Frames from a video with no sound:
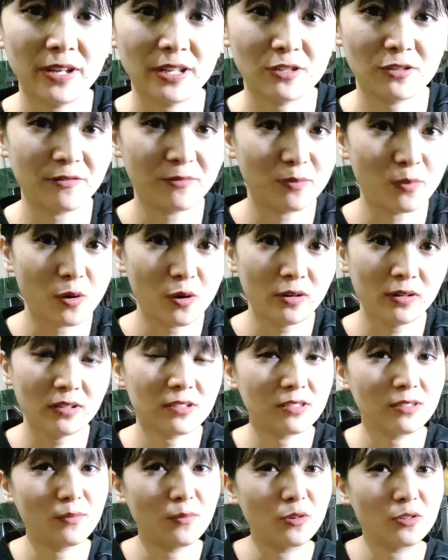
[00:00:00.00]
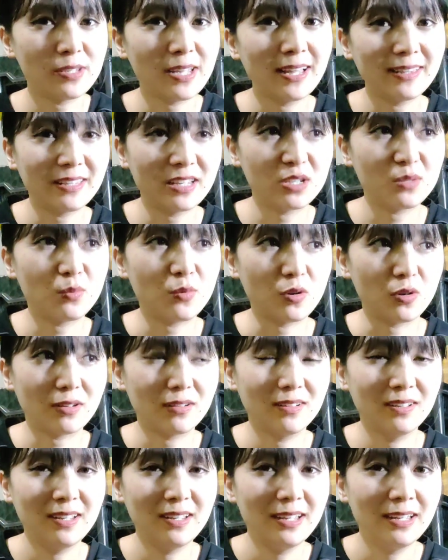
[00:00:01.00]
So this natural fats of pork
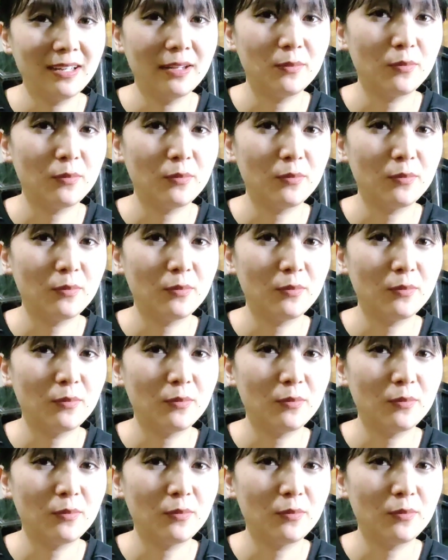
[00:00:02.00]
is the most